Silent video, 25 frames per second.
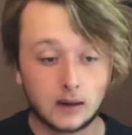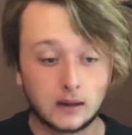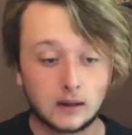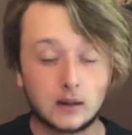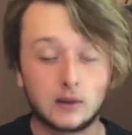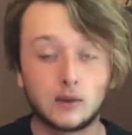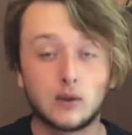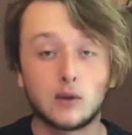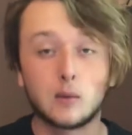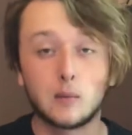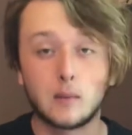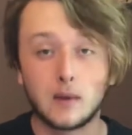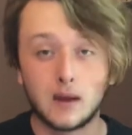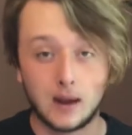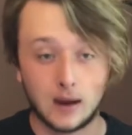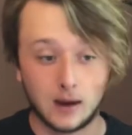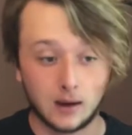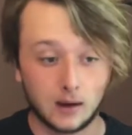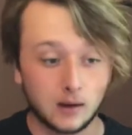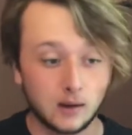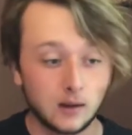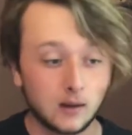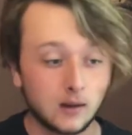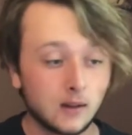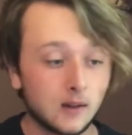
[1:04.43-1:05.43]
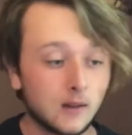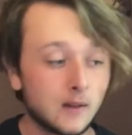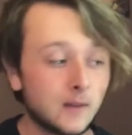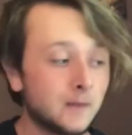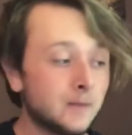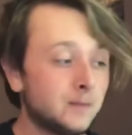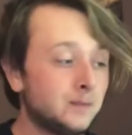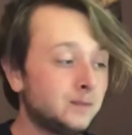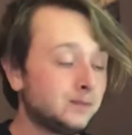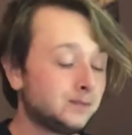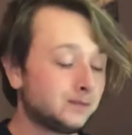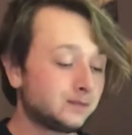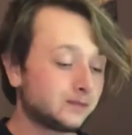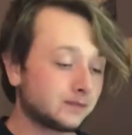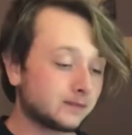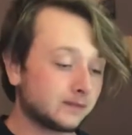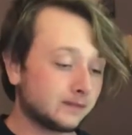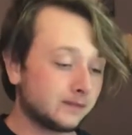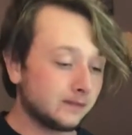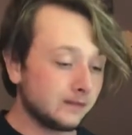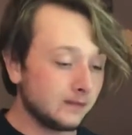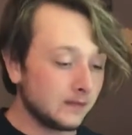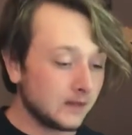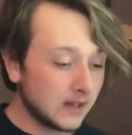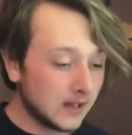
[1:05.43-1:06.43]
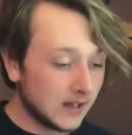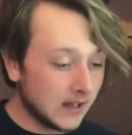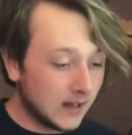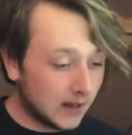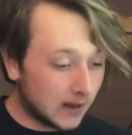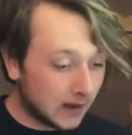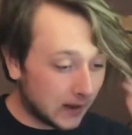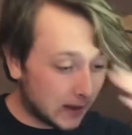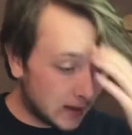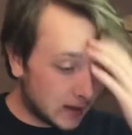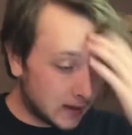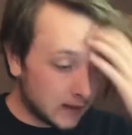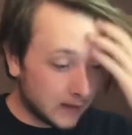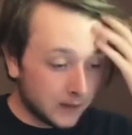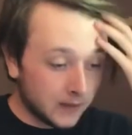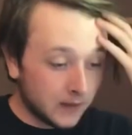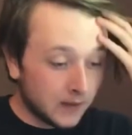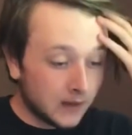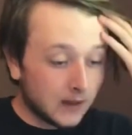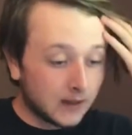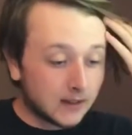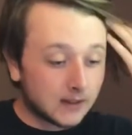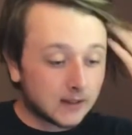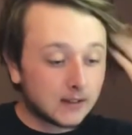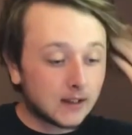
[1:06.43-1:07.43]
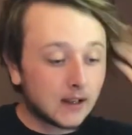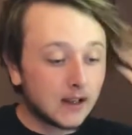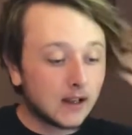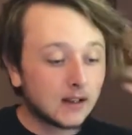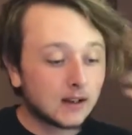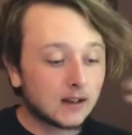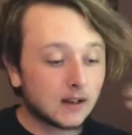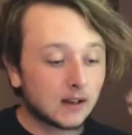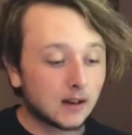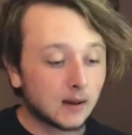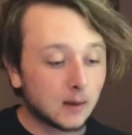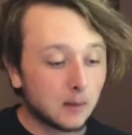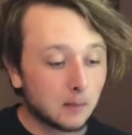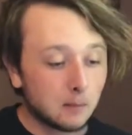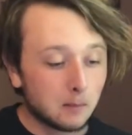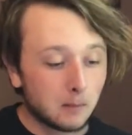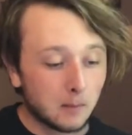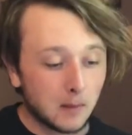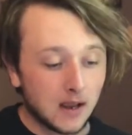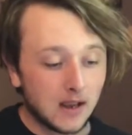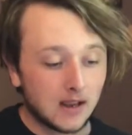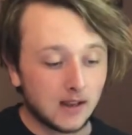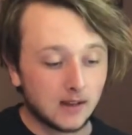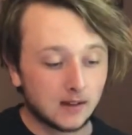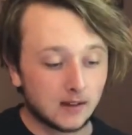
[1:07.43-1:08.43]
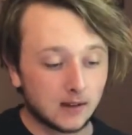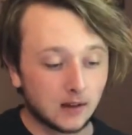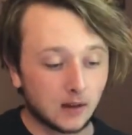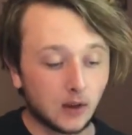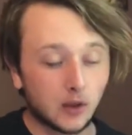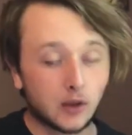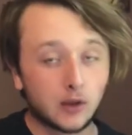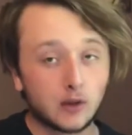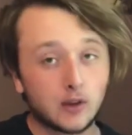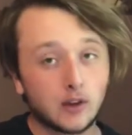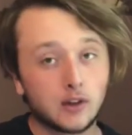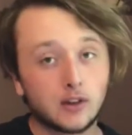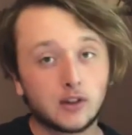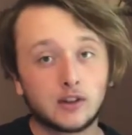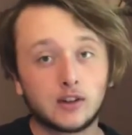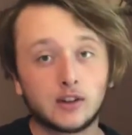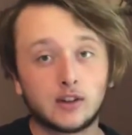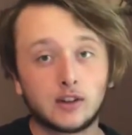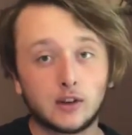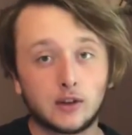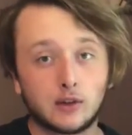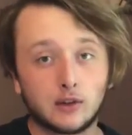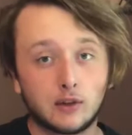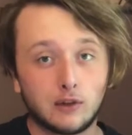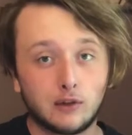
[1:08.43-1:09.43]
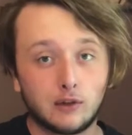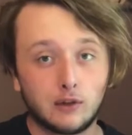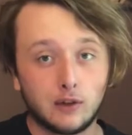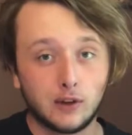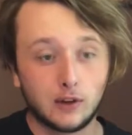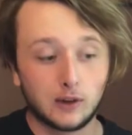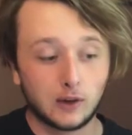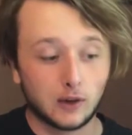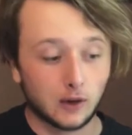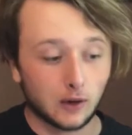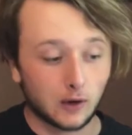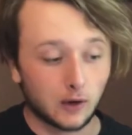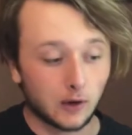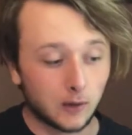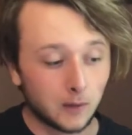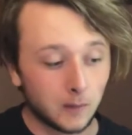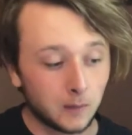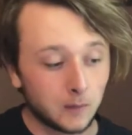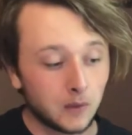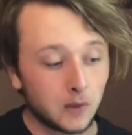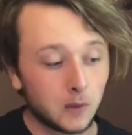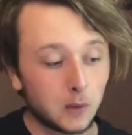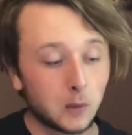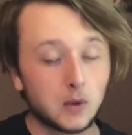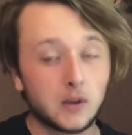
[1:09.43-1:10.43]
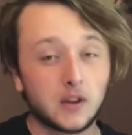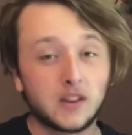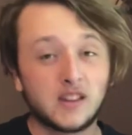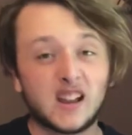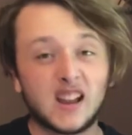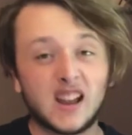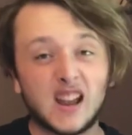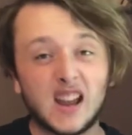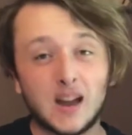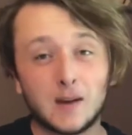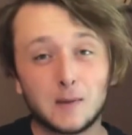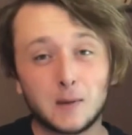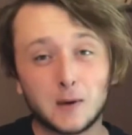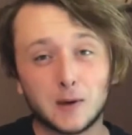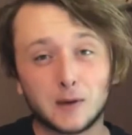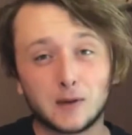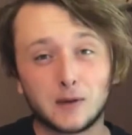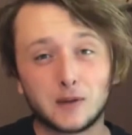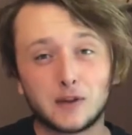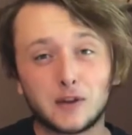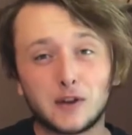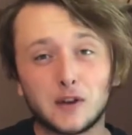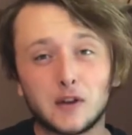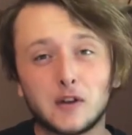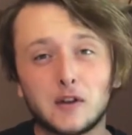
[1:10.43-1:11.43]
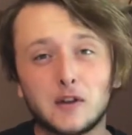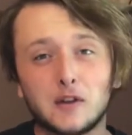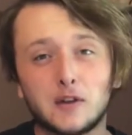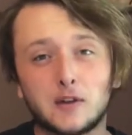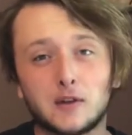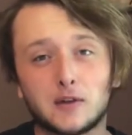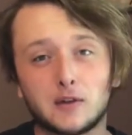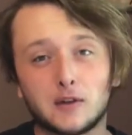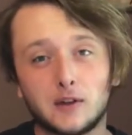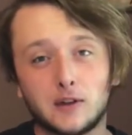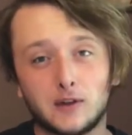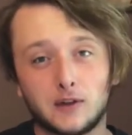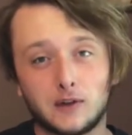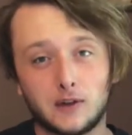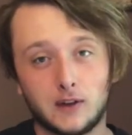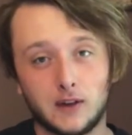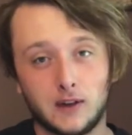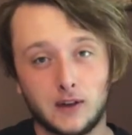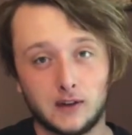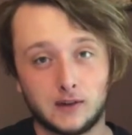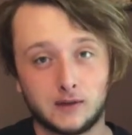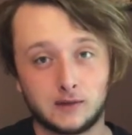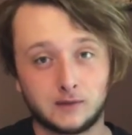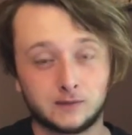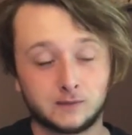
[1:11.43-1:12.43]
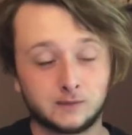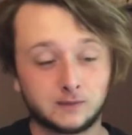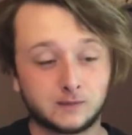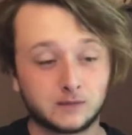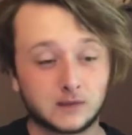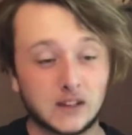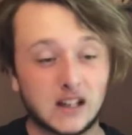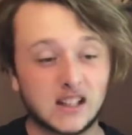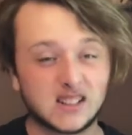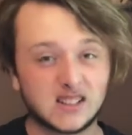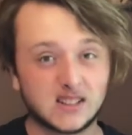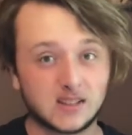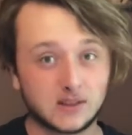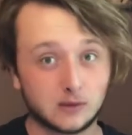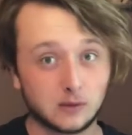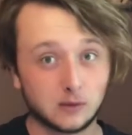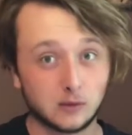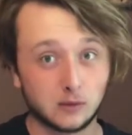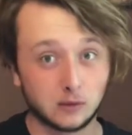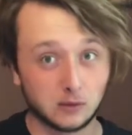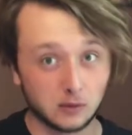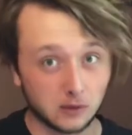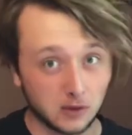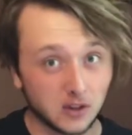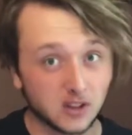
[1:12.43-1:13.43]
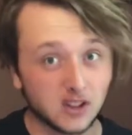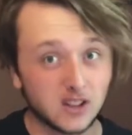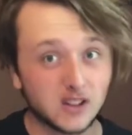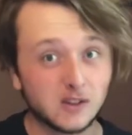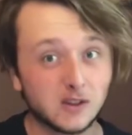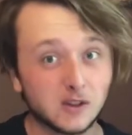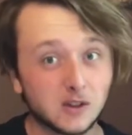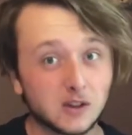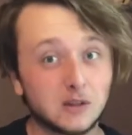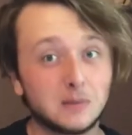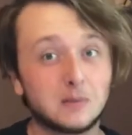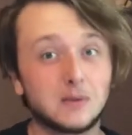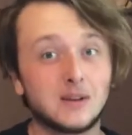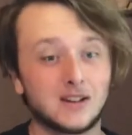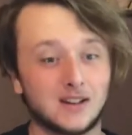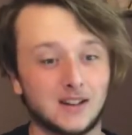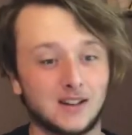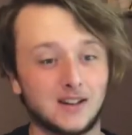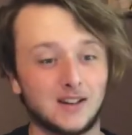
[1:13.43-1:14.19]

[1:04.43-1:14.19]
have ever made. It stands at an amazing 363 feet tall with a diameter of 33 feet. That's really, really big.